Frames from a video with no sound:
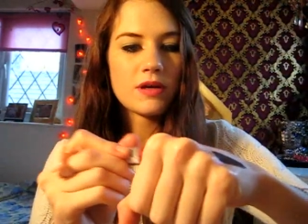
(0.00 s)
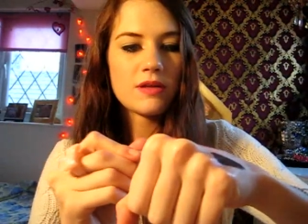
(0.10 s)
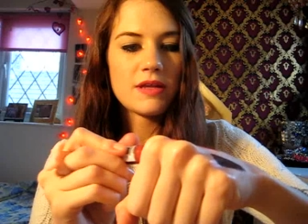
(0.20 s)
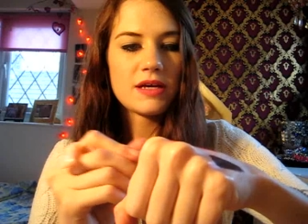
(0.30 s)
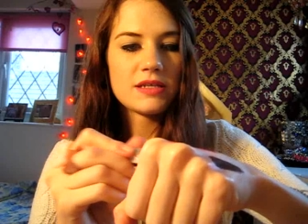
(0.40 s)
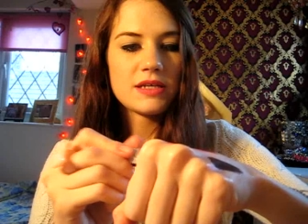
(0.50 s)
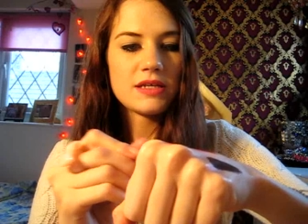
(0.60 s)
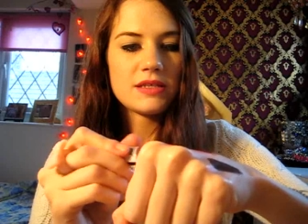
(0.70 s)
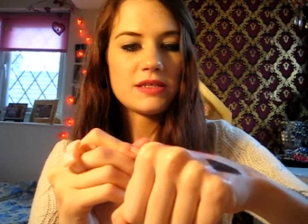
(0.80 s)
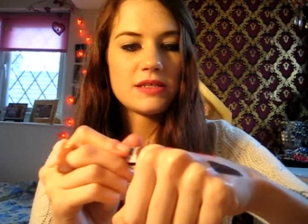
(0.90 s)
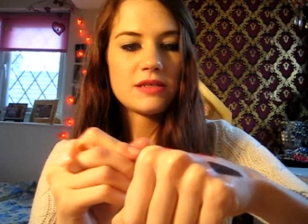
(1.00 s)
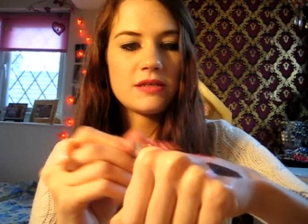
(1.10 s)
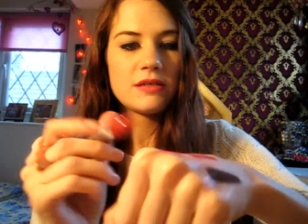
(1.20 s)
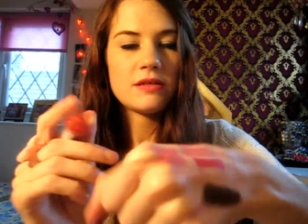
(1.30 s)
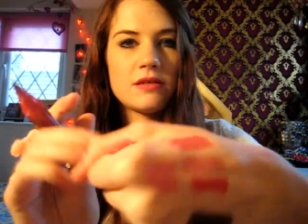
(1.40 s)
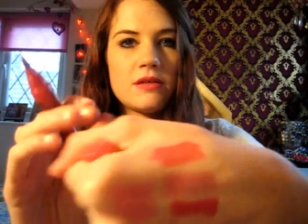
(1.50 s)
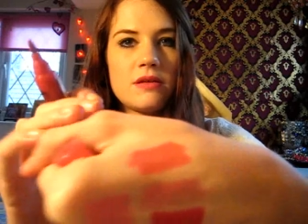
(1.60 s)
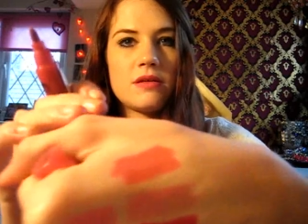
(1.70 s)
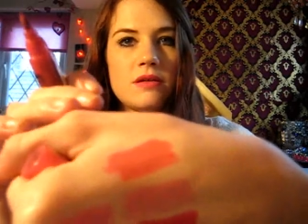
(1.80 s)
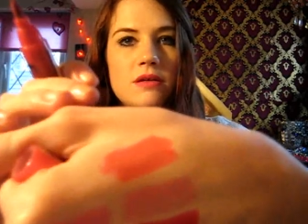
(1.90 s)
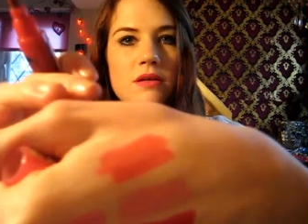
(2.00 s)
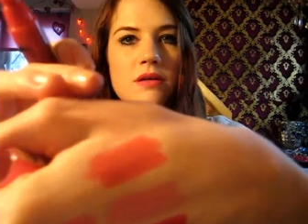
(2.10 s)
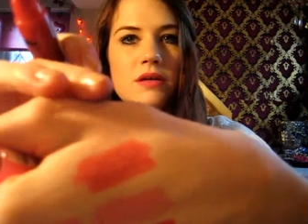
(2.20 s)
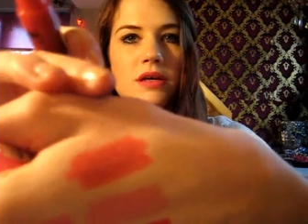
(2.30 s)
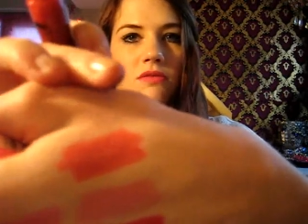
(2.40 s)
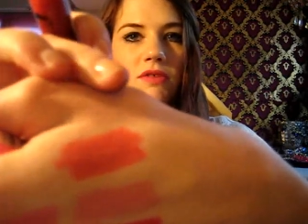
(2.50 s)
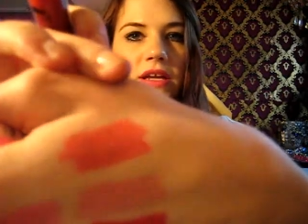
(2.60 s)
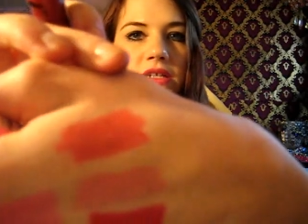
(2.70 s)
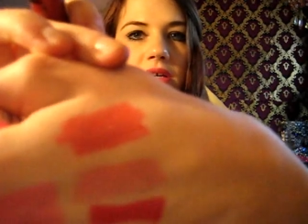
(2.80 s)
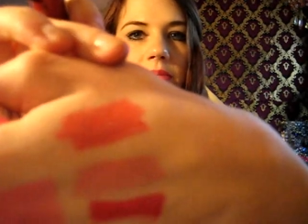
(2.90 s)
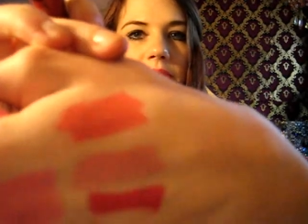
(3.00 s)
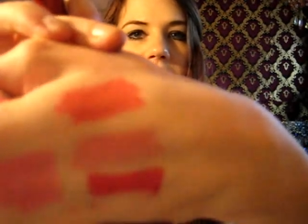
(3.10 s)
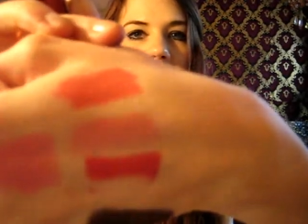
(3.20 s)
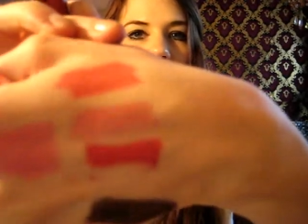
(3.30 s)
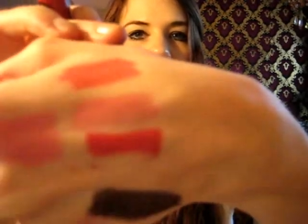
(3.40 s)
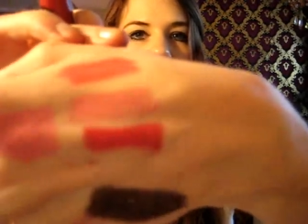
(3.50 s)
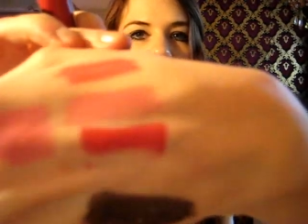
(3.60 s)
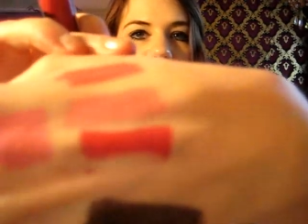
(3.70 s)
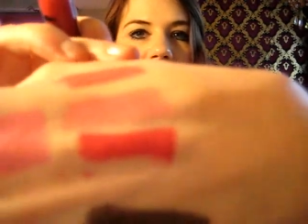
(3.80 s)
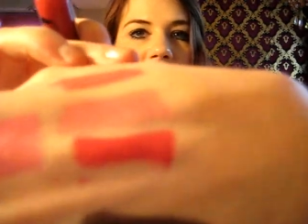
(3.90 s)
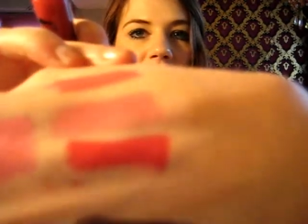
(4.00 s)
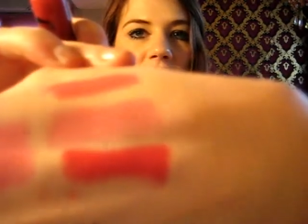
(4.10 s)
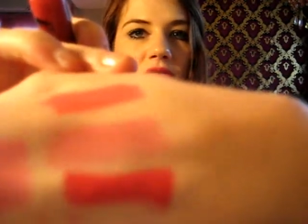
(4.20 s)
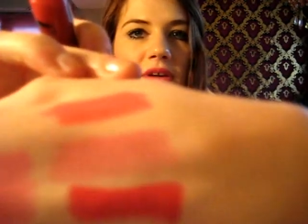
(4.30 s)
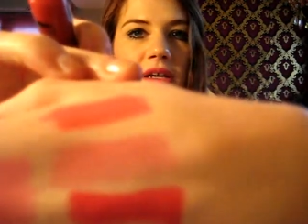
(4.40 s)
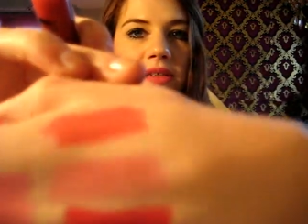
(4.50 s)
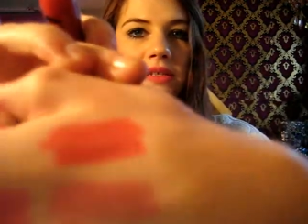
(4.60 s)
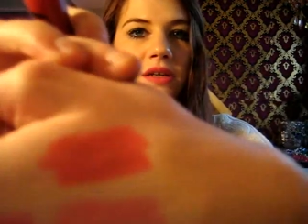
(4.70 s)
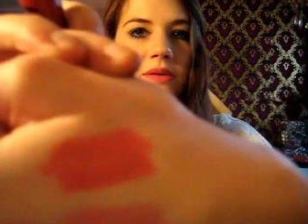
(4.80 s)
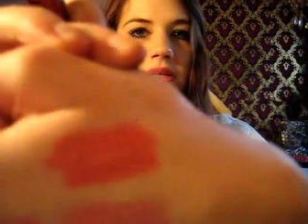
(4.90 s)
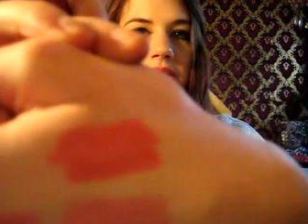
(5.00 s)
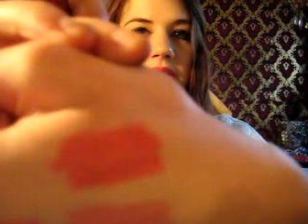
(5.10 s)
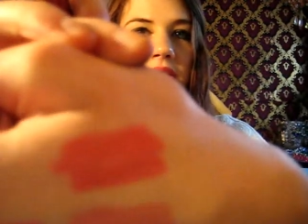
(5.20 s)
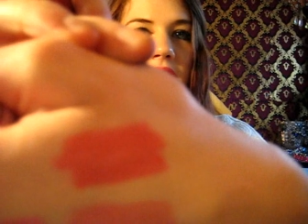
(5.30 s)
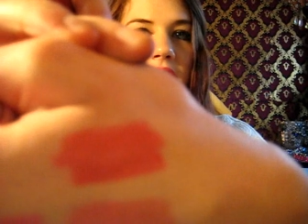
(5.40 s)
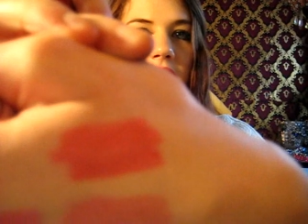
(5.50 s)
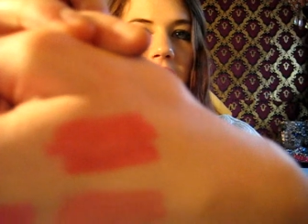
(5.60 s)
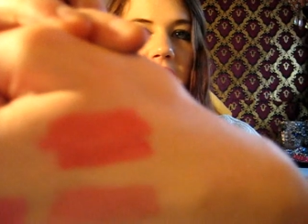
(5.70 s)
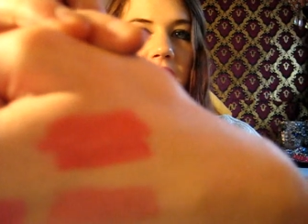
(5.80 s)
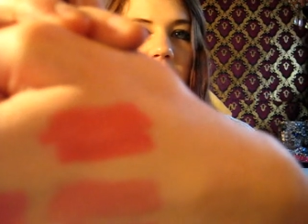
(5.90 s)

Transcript: And that is like a red, but it's not as bright as Sangria, so it's like in